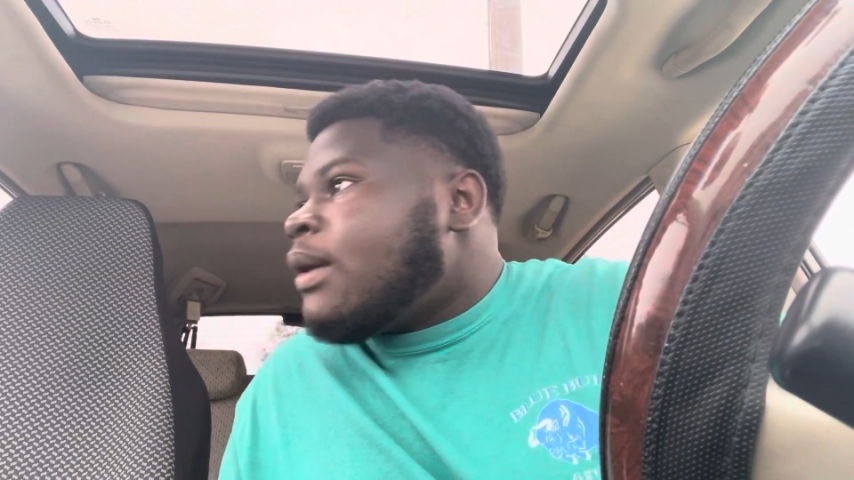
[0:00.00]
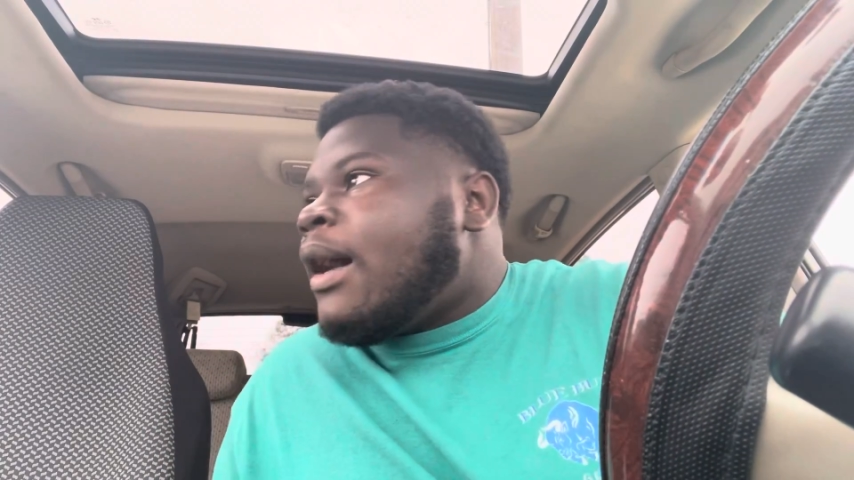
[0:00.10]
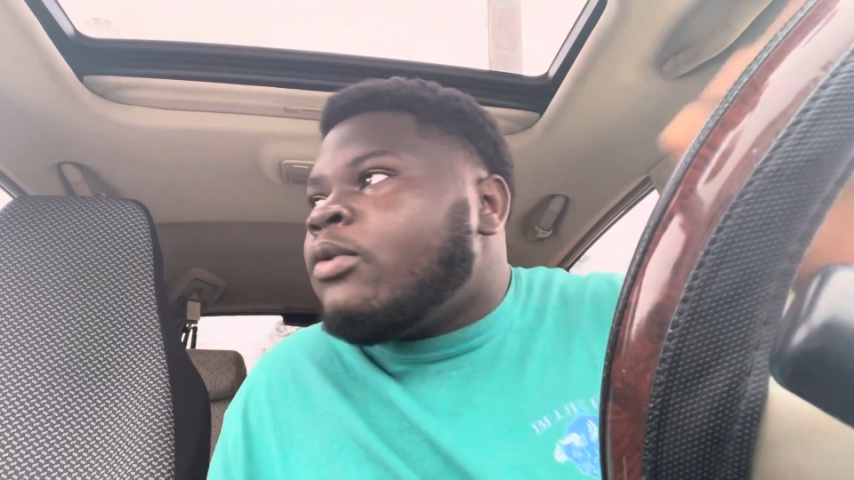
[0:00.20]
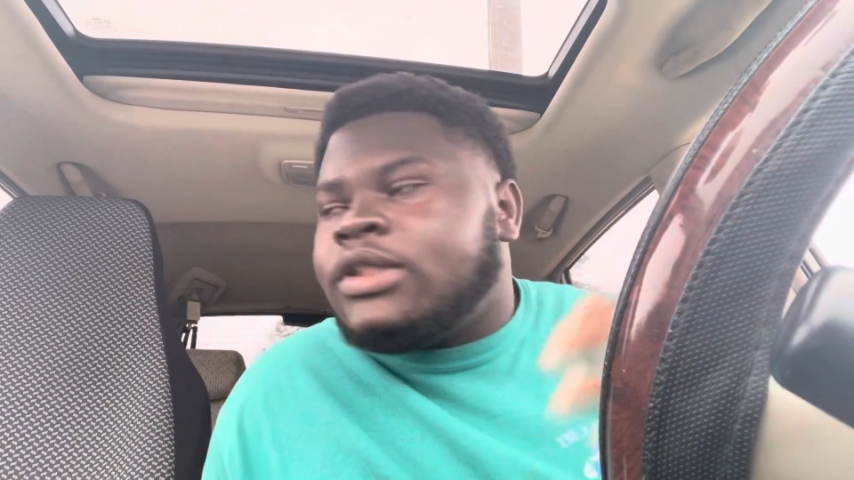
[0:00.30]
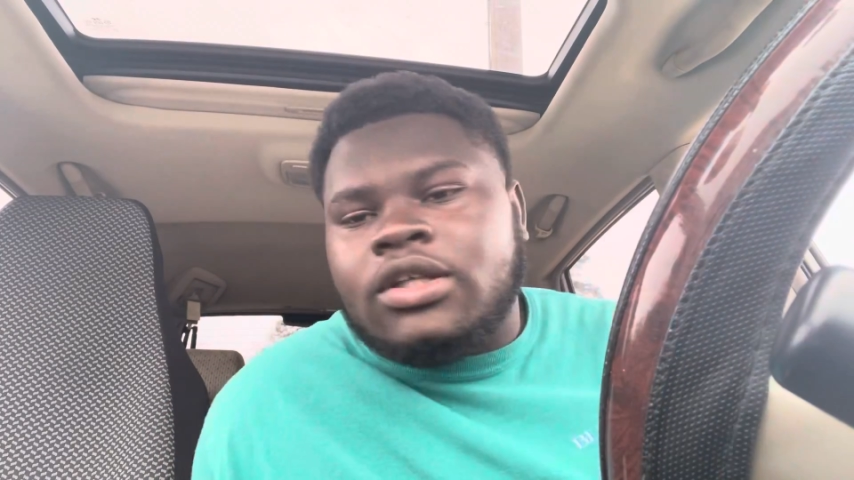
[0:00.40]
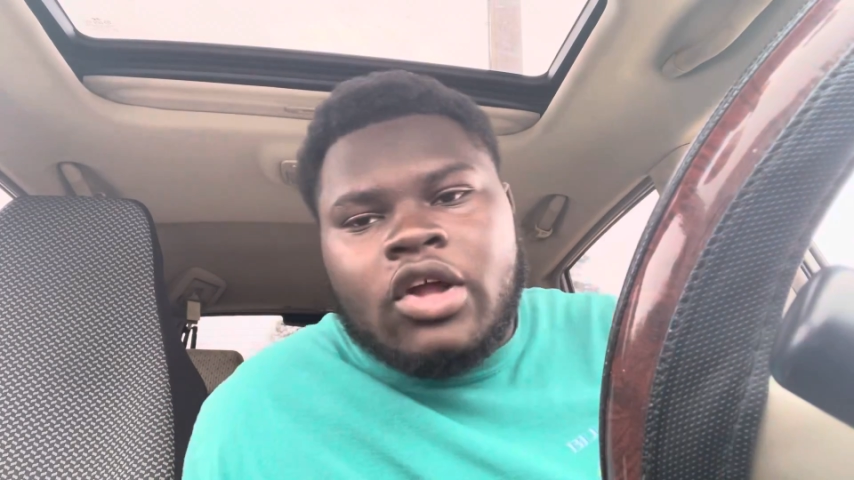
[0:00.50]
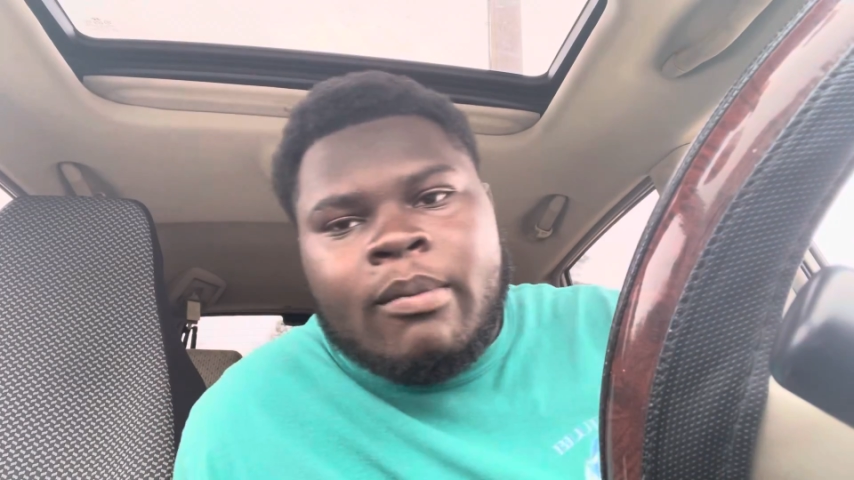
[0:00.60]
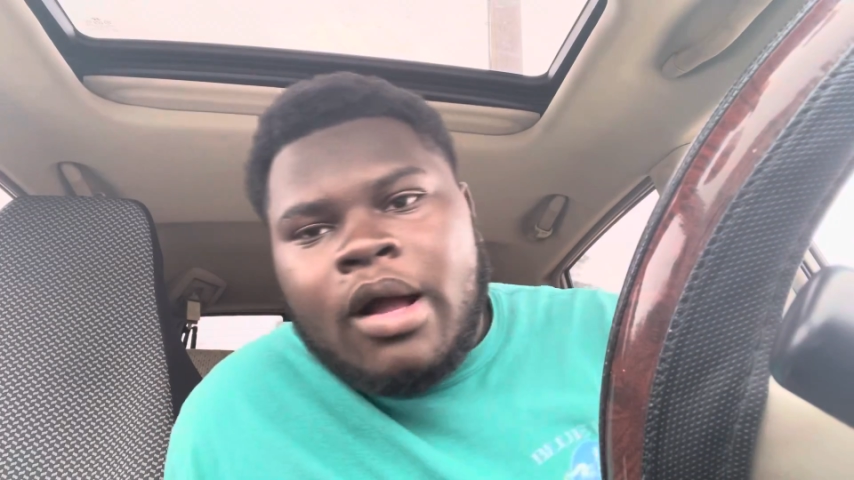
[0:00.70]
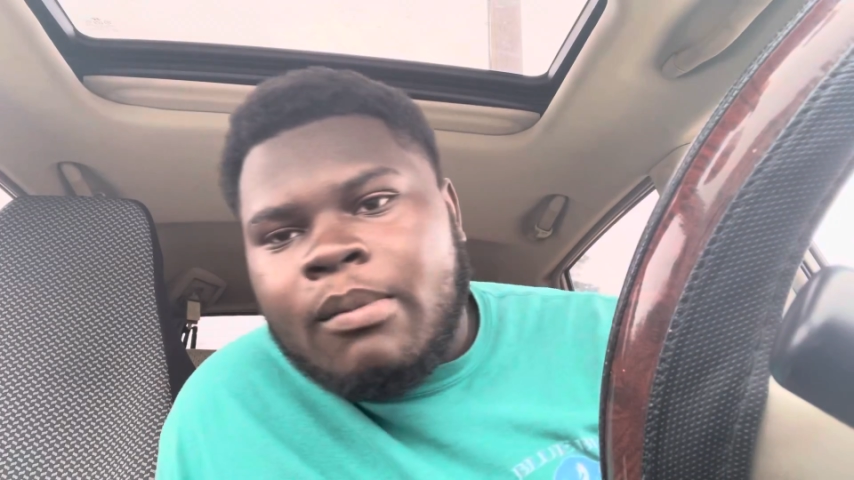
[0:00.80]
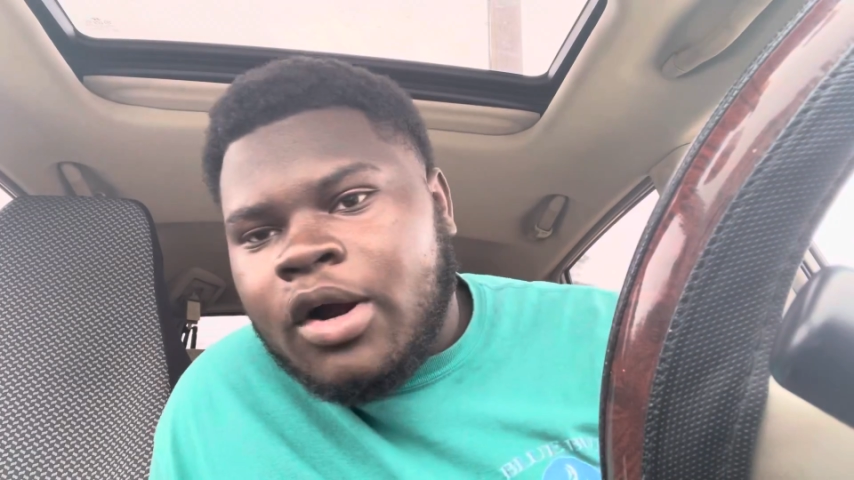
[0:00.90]
I went to go get
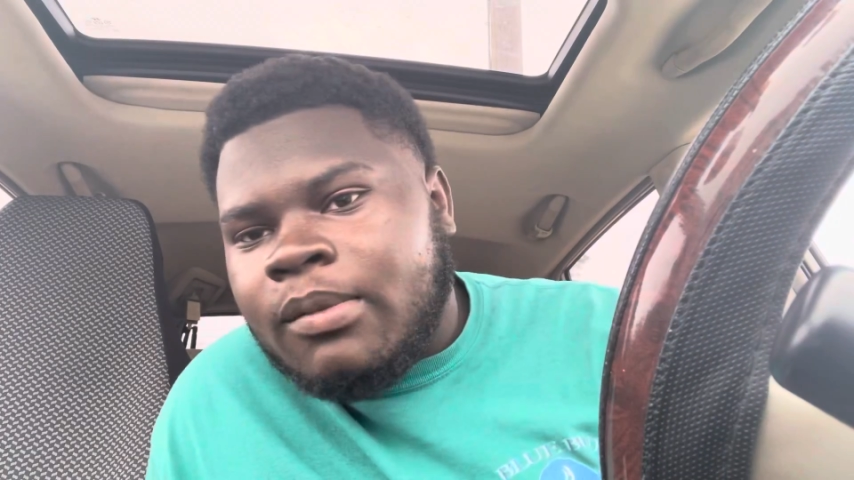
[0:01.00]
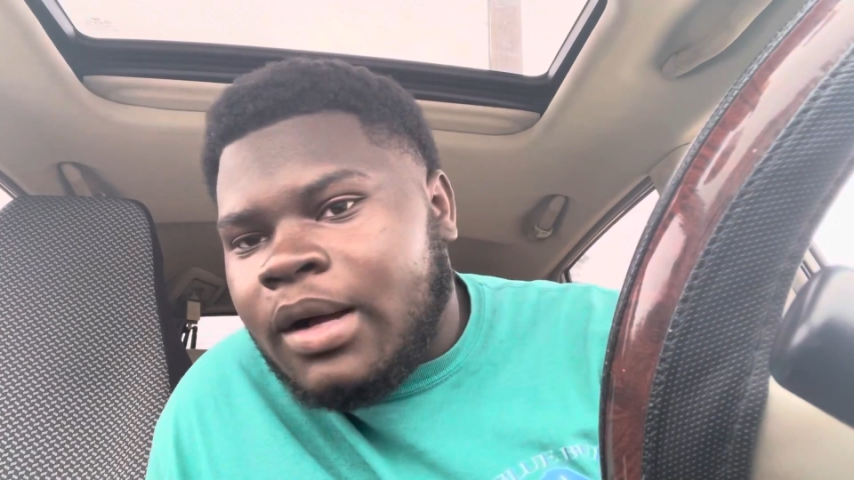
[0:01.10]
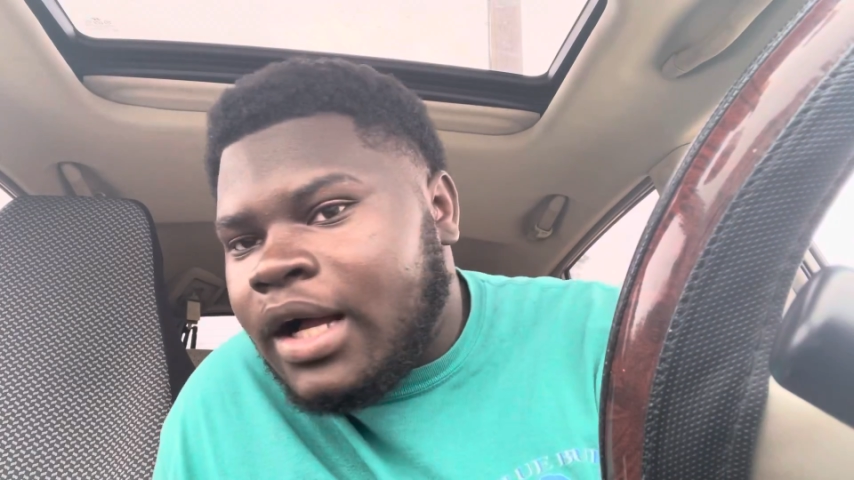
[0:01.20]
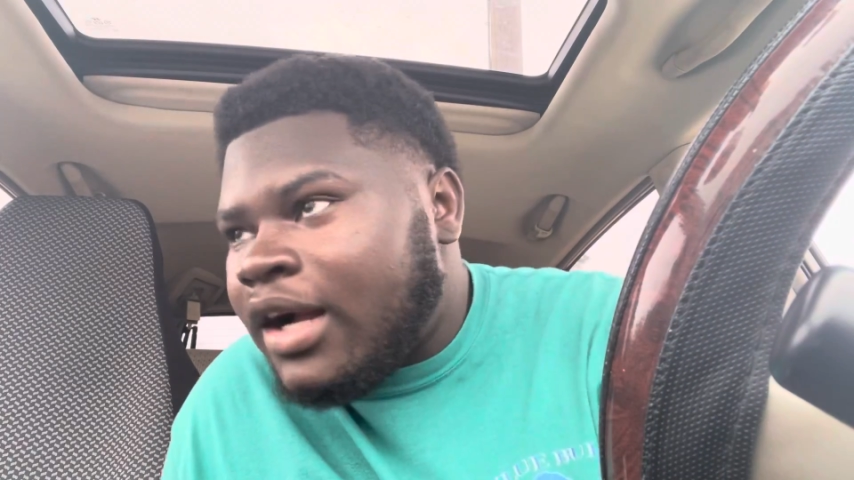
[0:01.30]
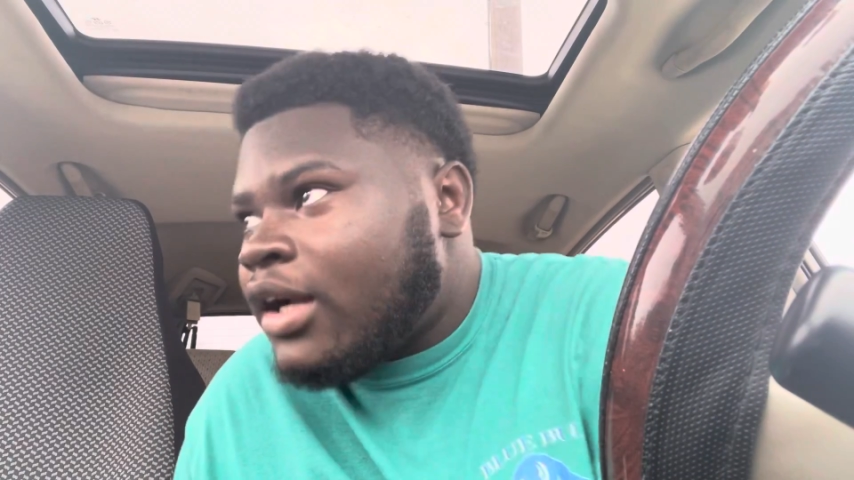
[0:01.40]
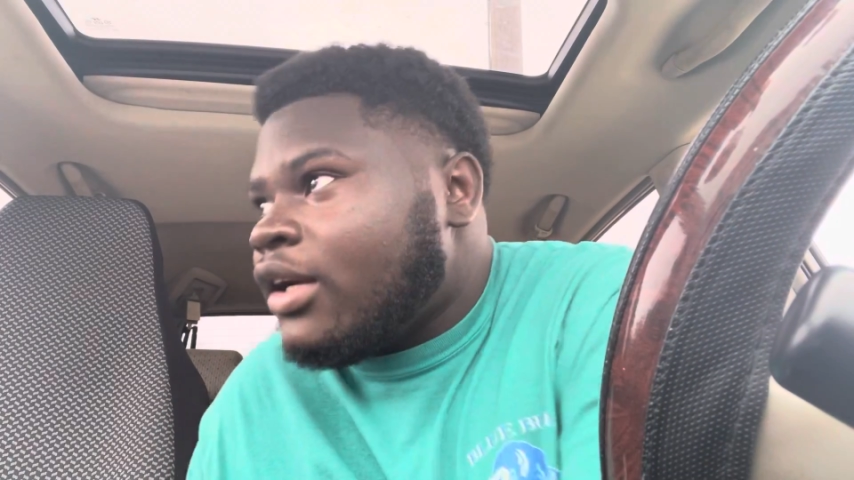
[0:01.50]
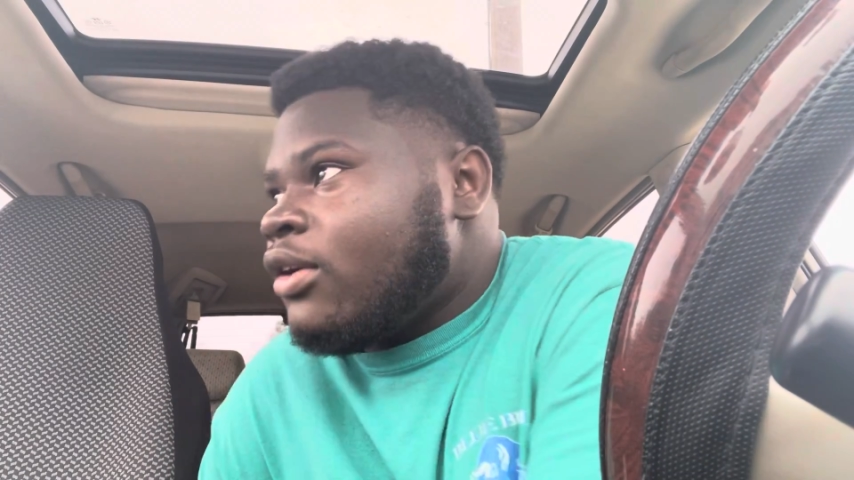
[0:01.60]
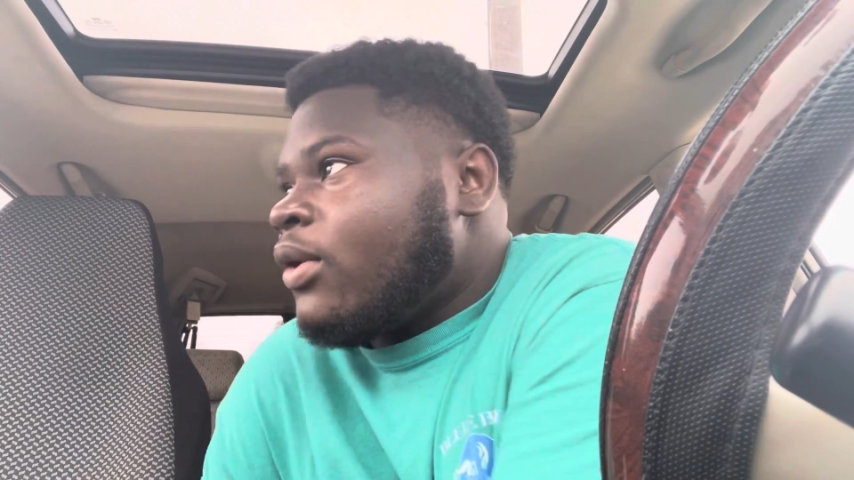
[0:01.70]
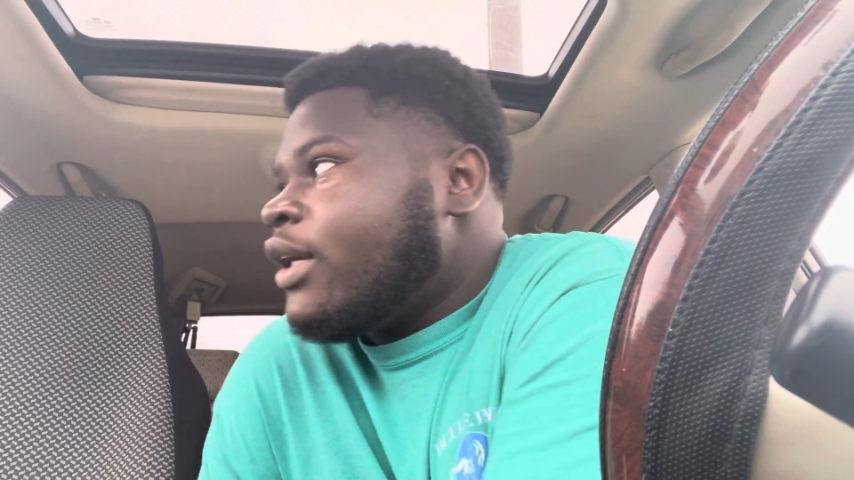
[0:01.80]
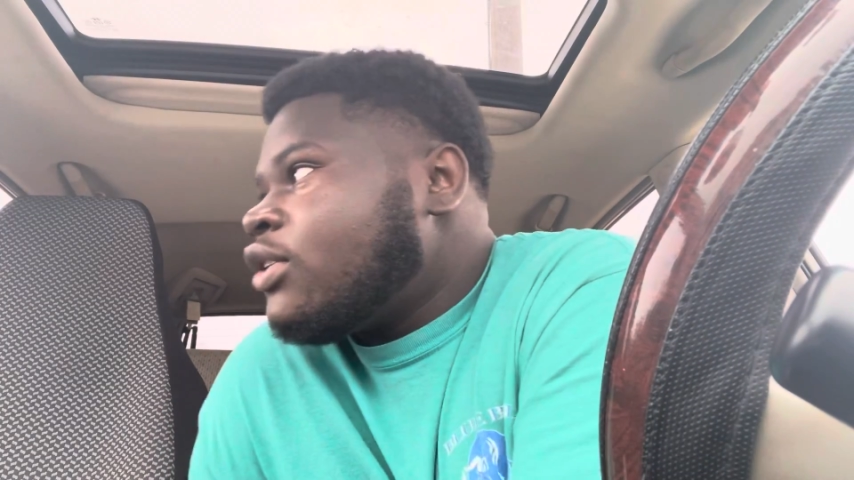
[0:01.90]
my haircut, right?